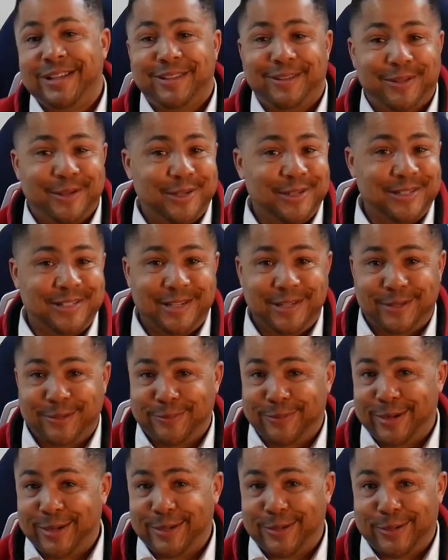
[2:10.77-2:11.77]
You didn't take the
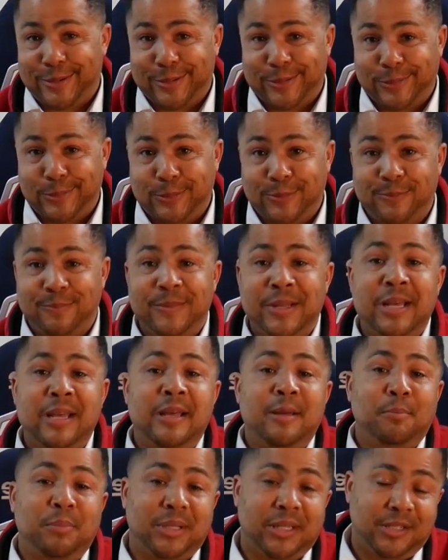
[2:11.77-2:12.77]
right car home.
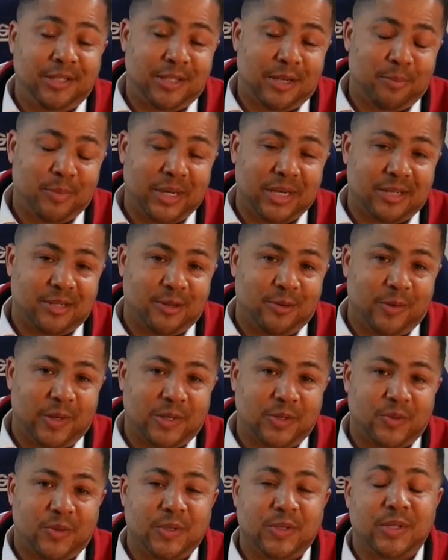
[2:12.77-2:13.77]
Please come back to the
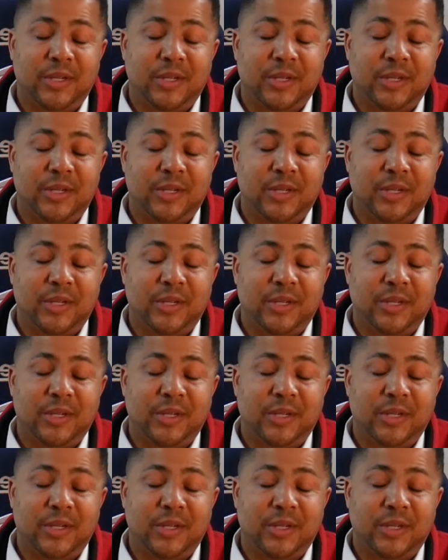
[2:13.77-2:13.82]
restaurant.